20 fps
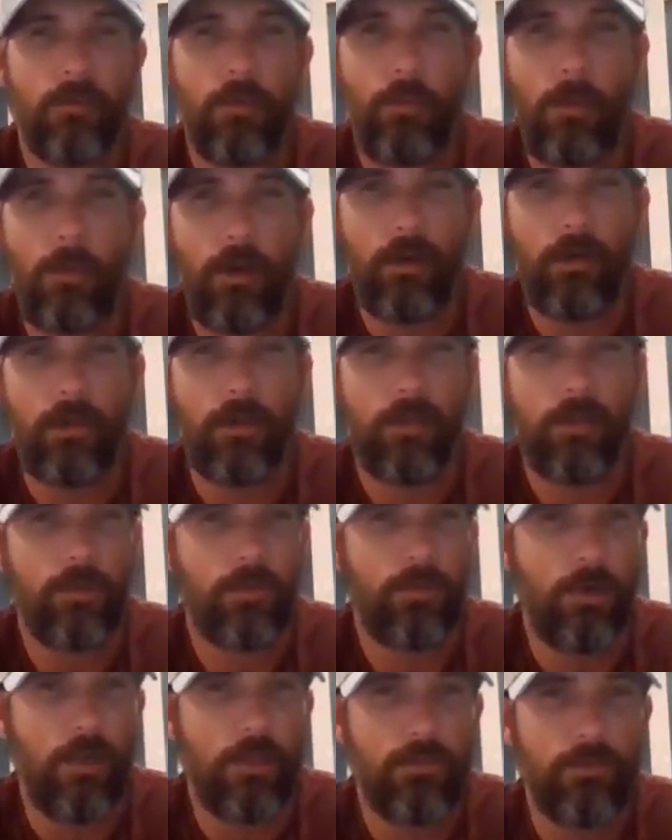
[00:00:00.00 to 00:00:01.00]
from American
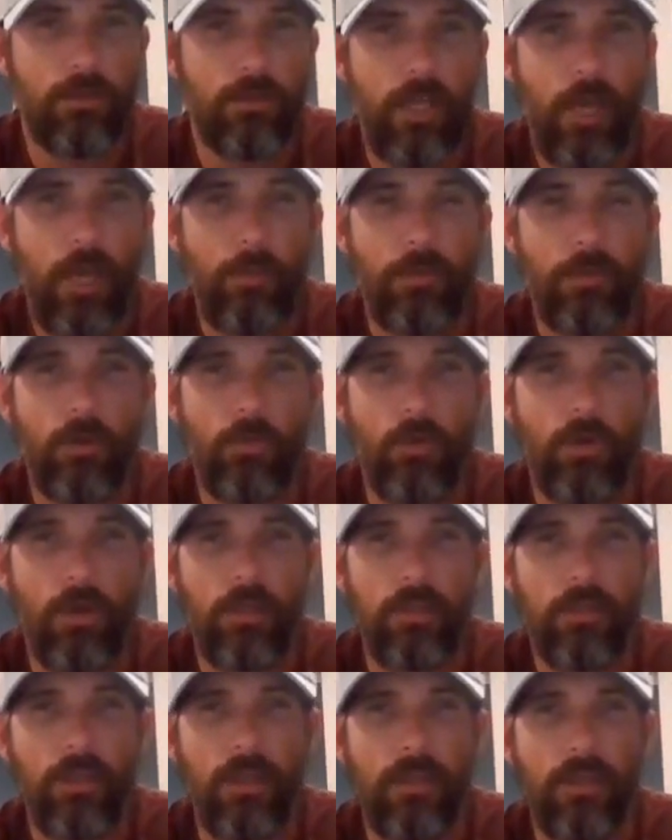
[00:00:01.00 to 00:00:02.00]
Express or Capital
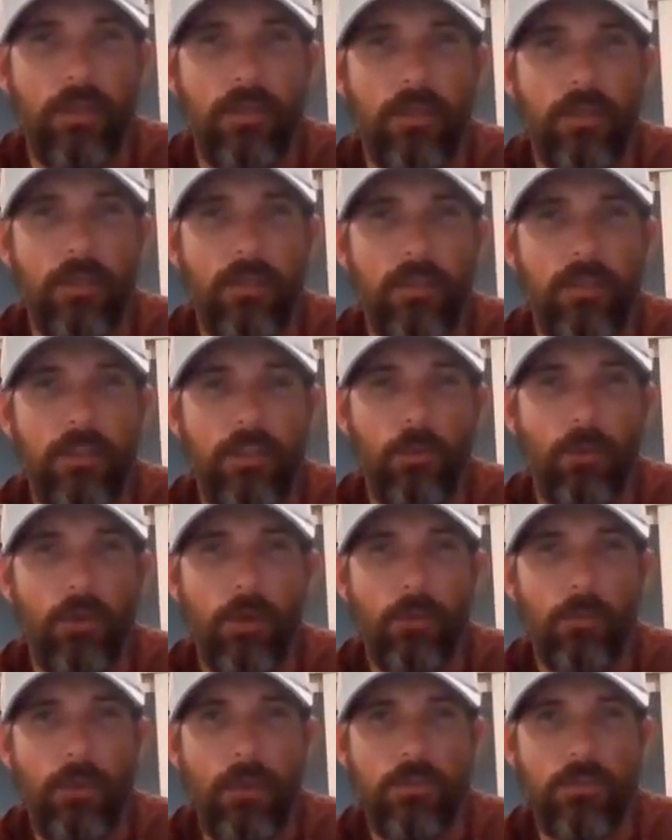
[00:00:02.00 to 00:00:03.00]
One, then you
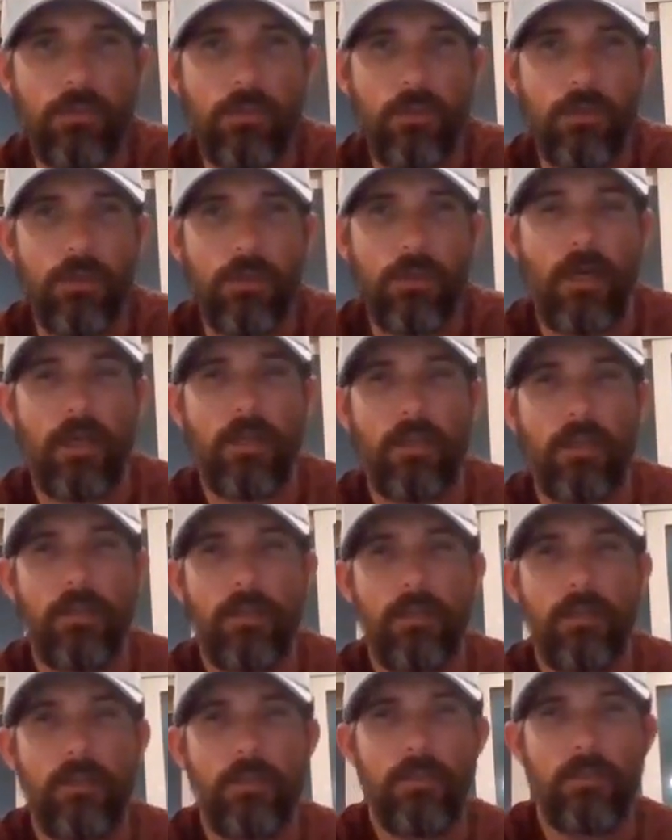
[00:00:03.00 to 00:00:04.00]
want to make sure you're not
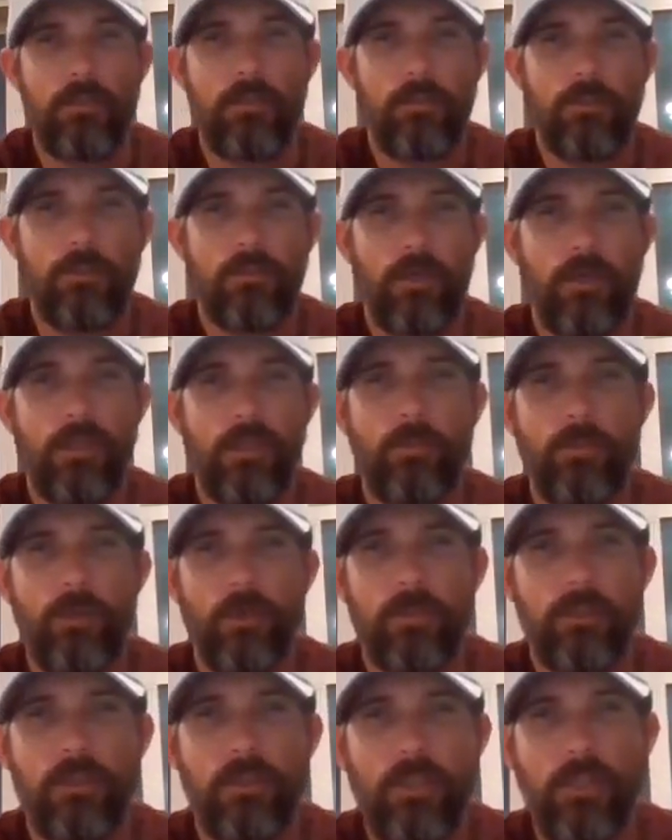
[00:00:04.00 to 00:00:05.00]
trying to
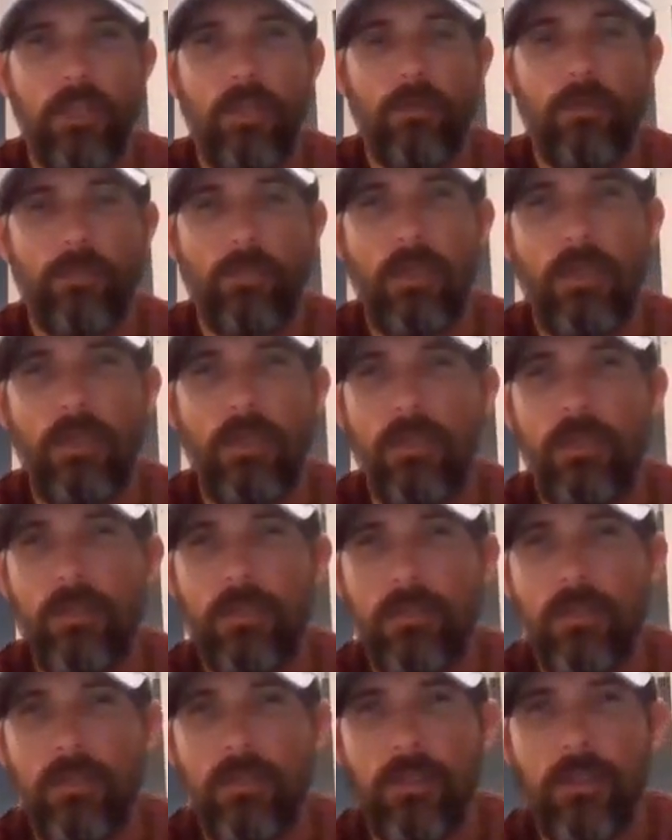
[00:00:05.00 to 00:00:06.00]
build the DMB
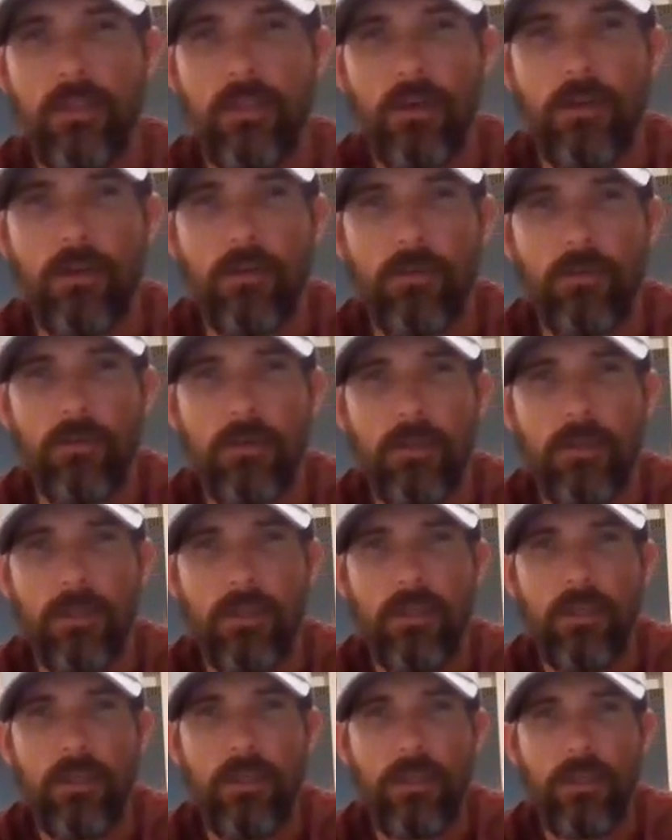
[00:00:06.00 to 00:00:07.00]
that go
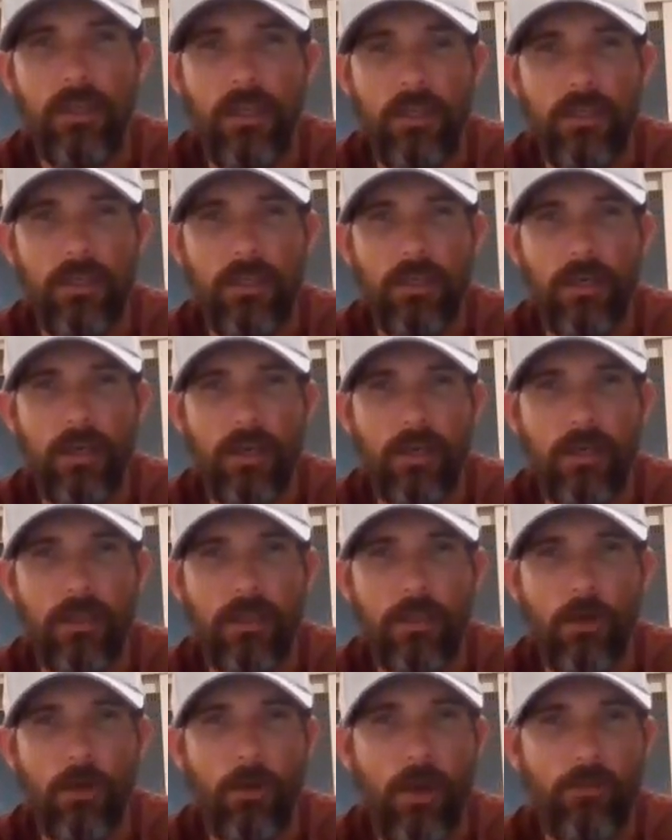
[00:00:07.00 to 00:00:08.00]

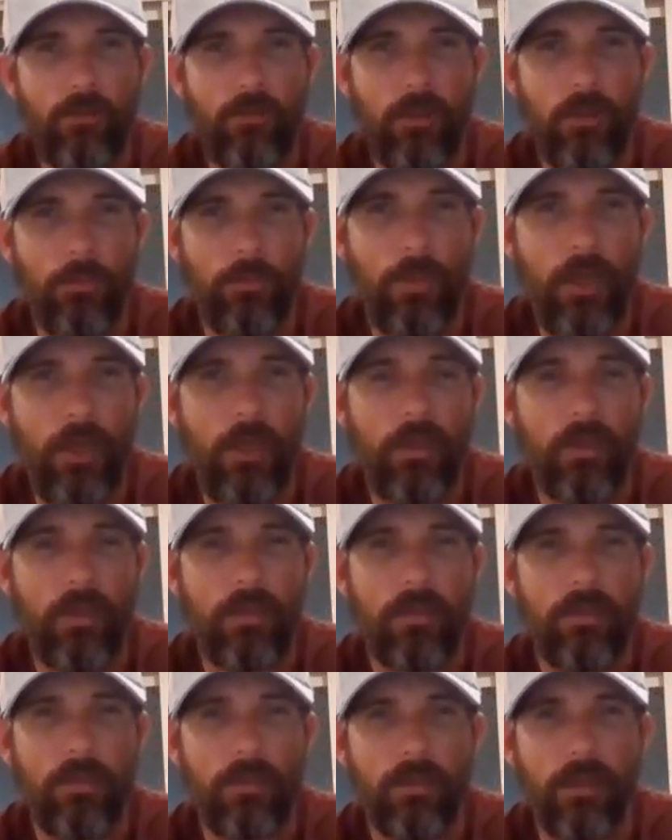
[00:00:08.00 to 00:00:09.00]
after the
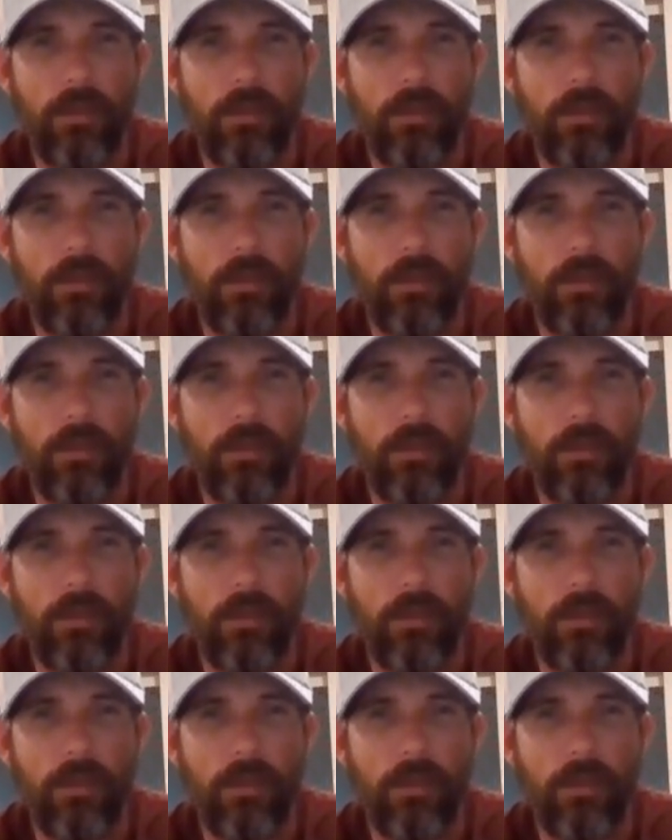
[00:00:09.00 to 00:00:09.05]
bank.